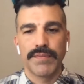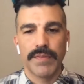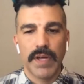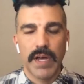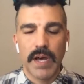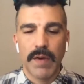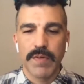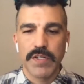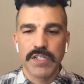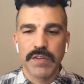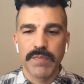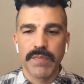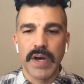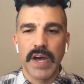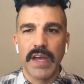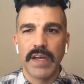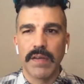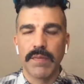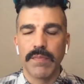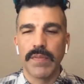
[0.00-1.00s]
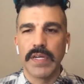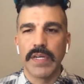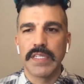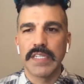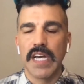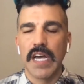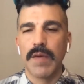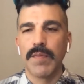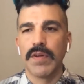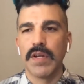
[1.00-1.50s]
how much of my
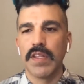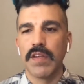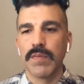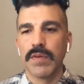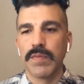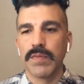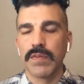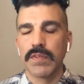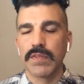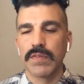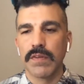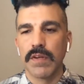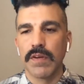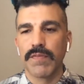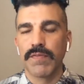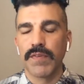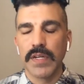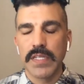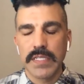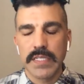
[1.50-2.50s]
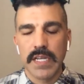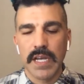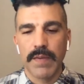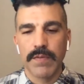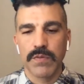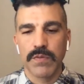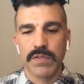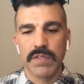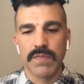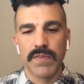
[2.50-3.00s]
time and other people's friends'
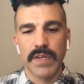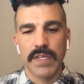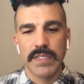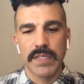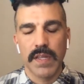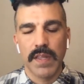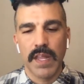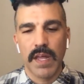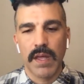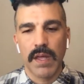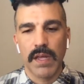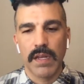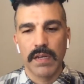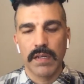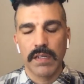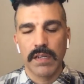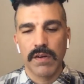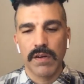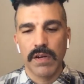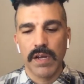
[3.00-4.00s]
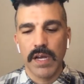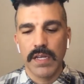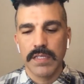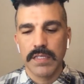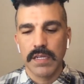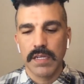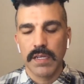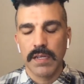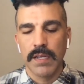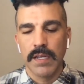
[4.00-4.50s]
times was invested in that, in
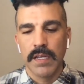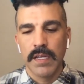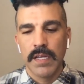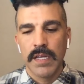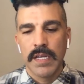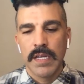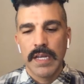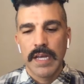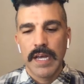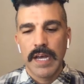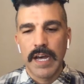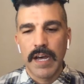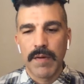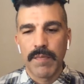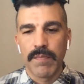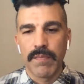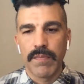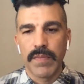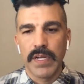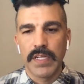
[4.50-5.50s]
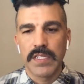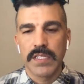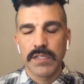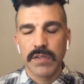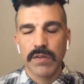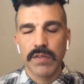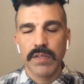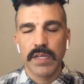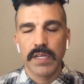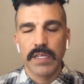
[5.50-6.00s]
Curiosity. It's
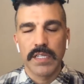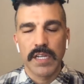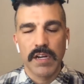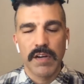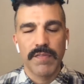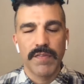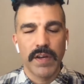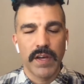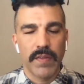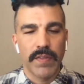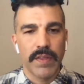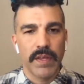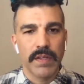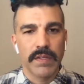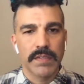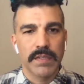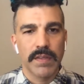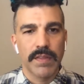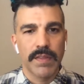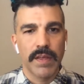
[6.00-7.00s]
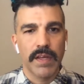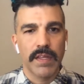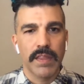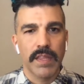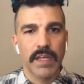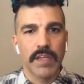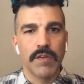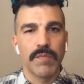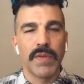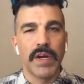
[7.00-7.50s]
certainly a terrifying thing to think
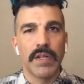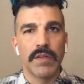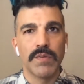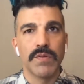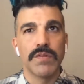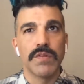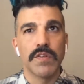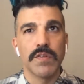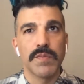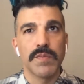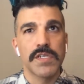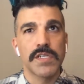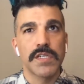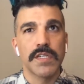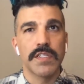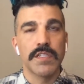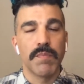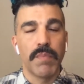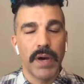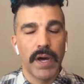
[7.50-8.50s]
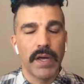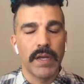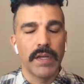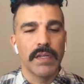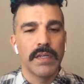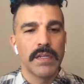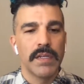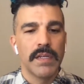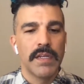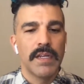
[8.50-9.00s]
that you might lose those missions, but
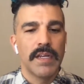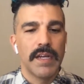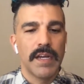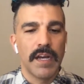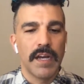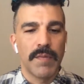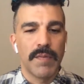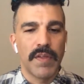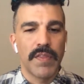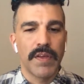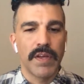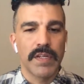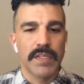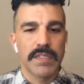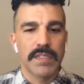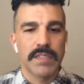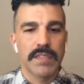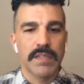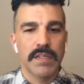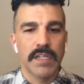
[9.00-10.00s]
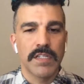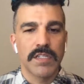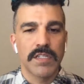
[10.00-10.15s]
I think it's